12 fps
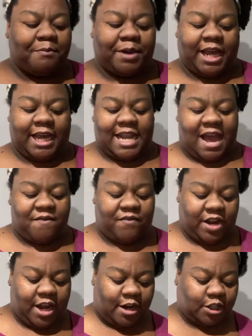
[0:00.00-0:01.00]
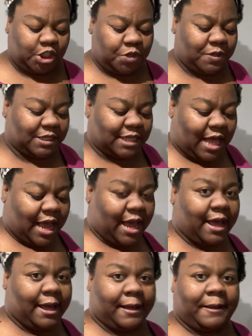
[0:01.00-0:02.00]
But in that video, she was
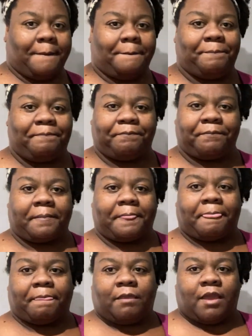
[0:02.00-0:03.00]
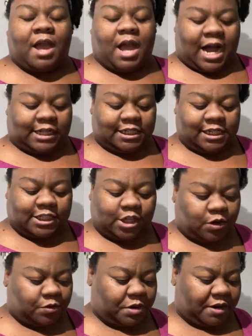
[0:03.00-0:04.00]
like, I look
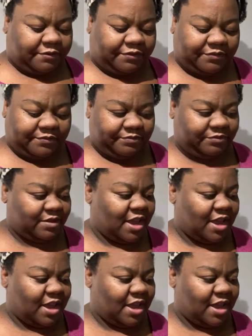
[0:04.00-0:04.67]
so rough.